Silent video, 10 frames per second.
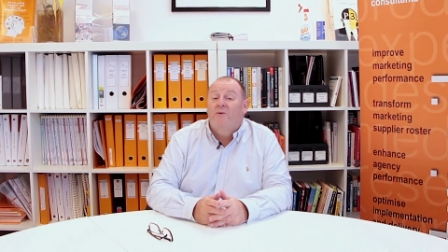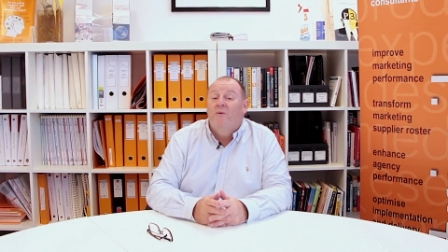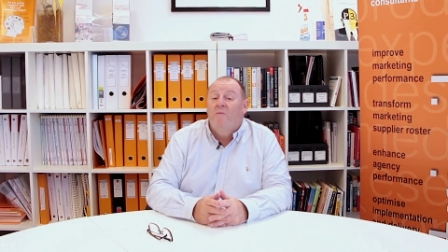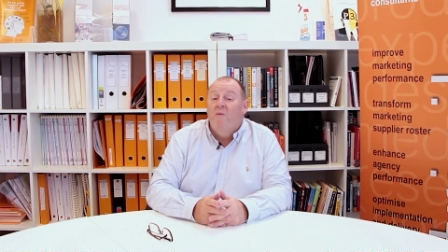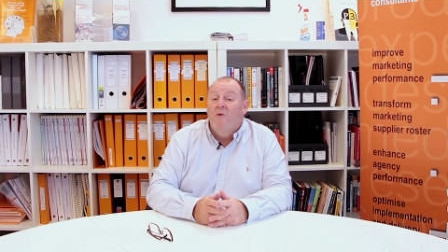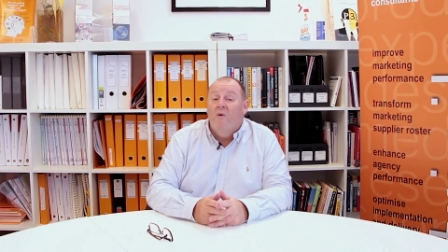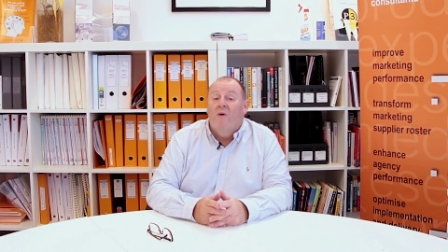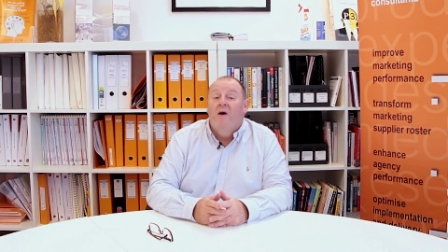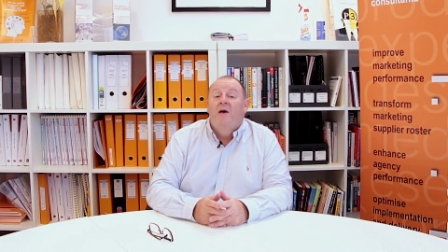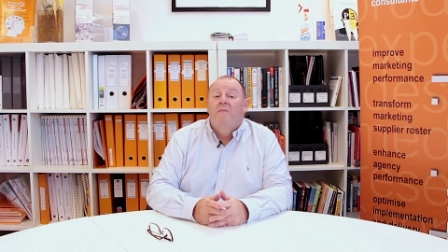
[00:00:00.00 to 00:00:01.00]
or
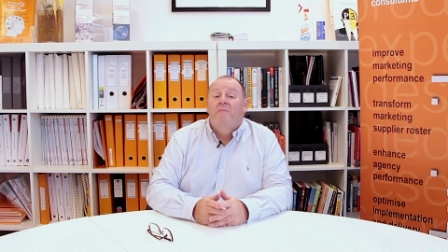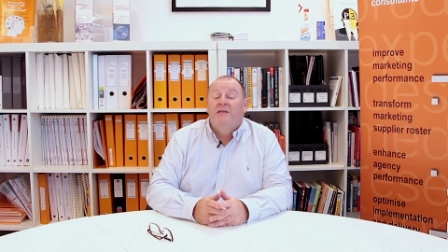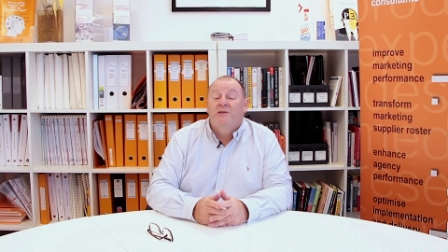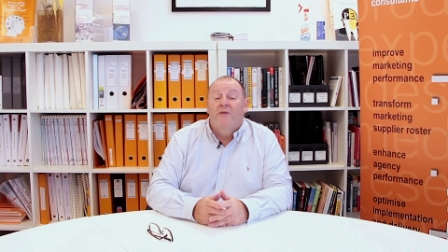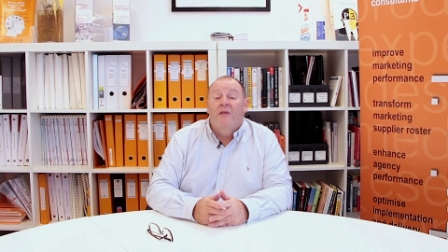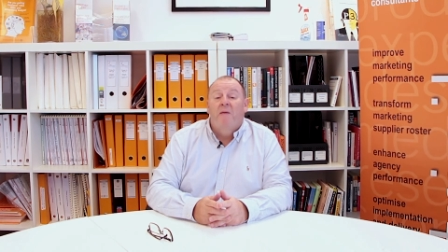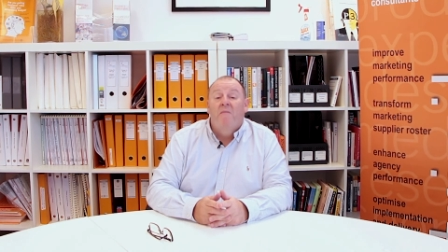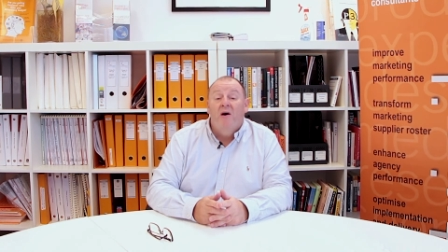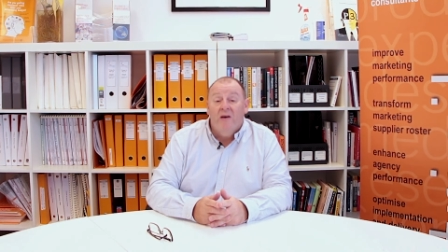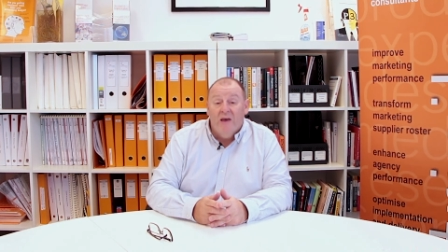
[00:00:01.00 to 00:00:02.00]
more based on their
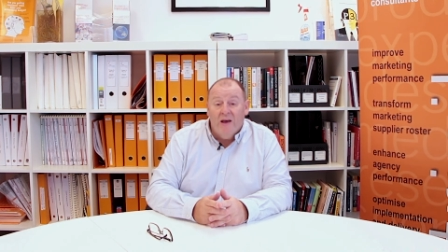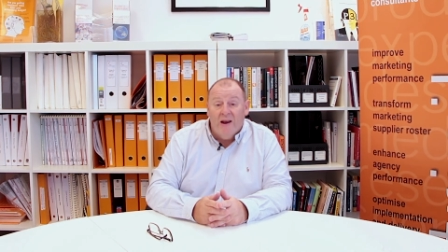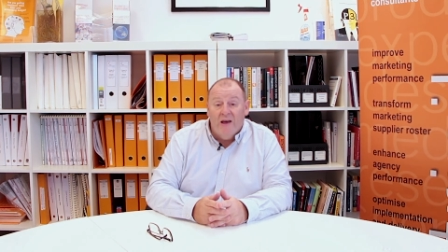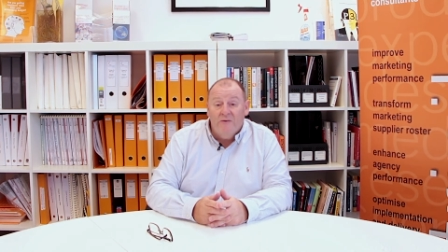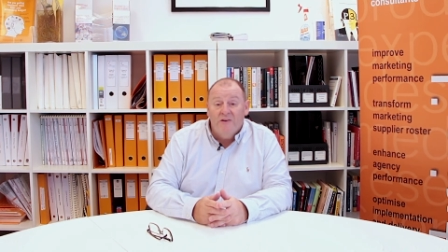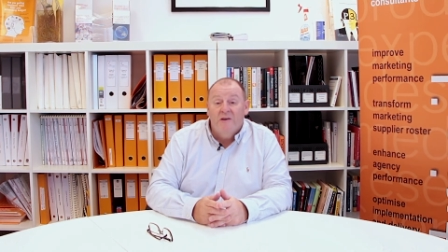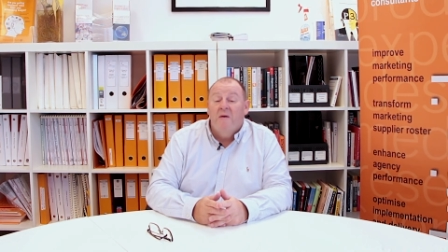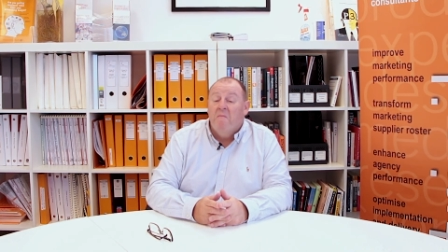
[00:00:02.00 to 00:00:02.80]
market clout,